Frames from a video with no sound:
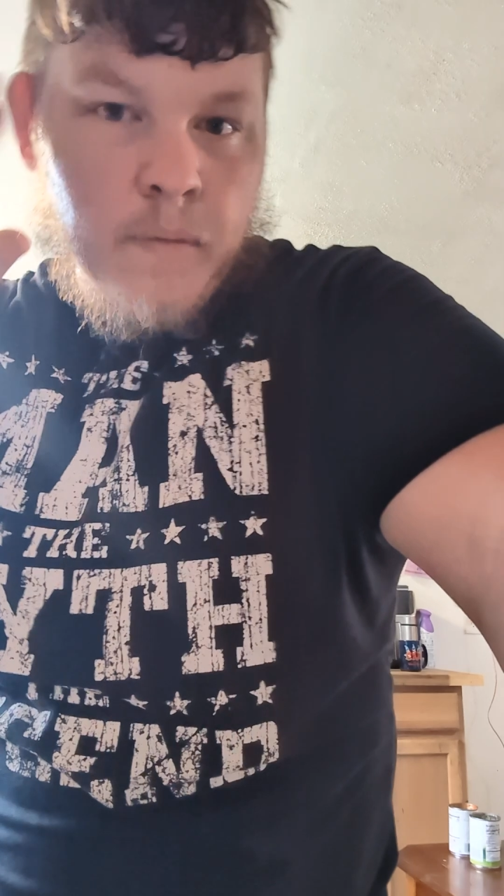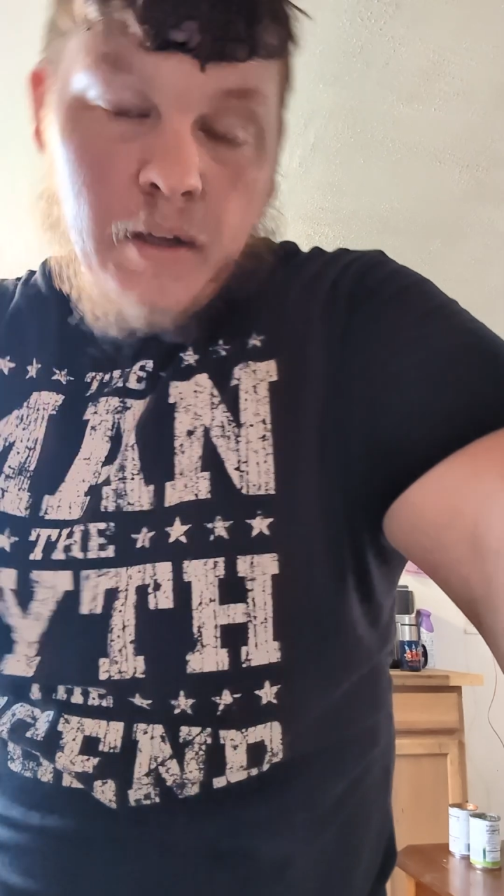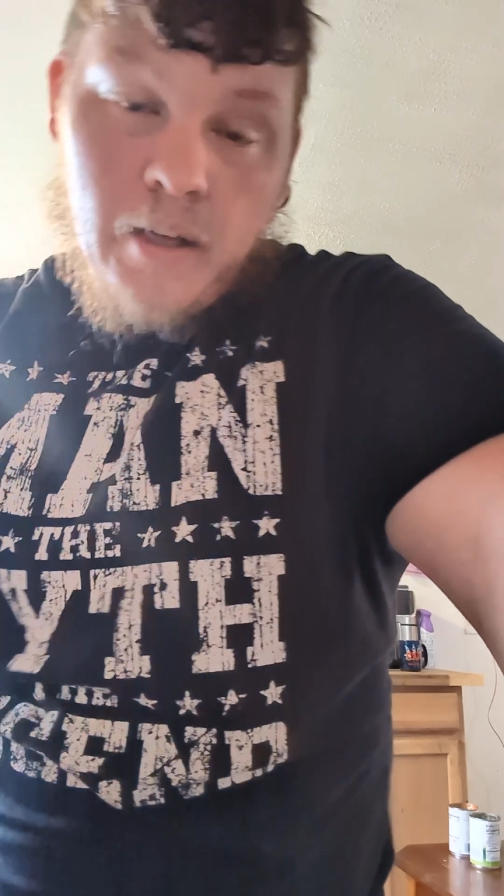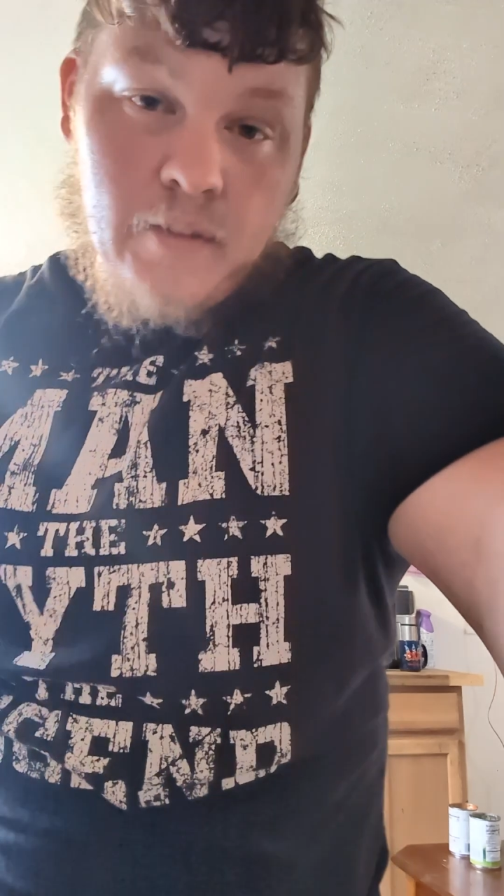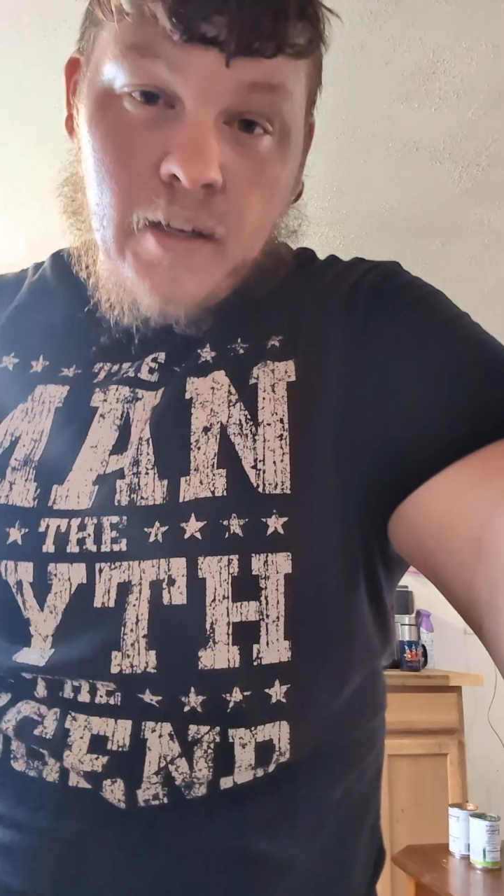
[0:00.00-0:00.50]
I
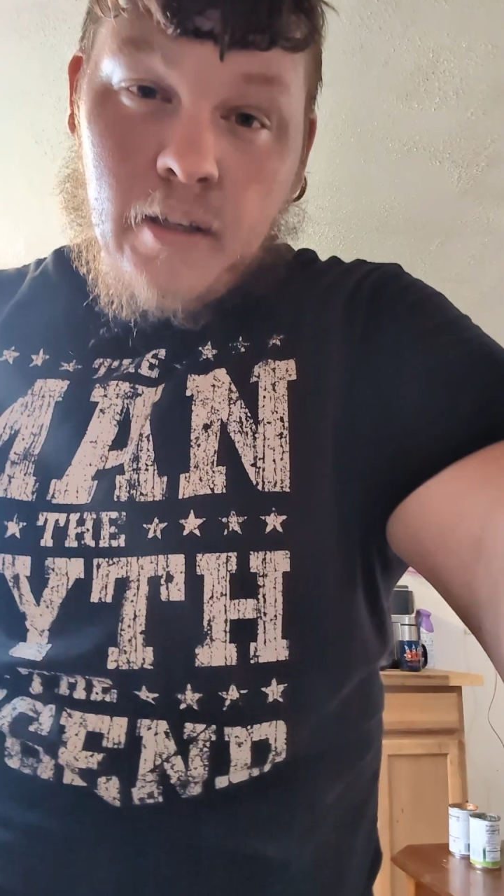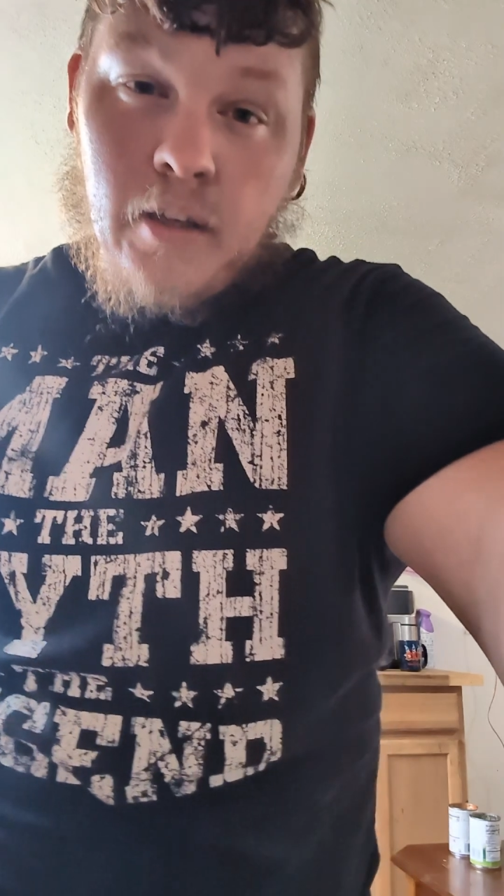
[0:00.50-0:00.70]
mean, that's on